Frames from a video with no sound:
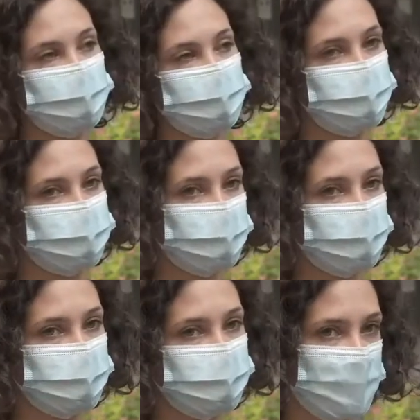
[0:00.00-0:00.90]
of
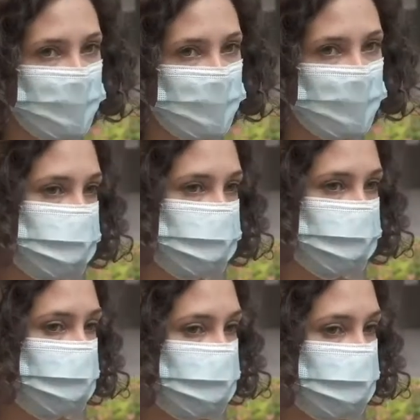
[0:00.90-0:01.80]
some
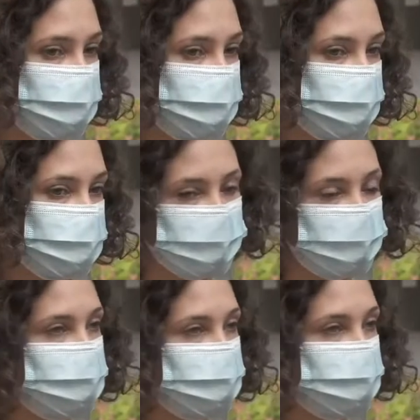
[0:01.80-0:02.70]
different
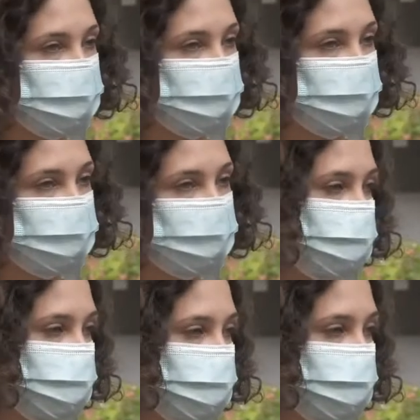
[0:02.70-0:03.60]
spaces, to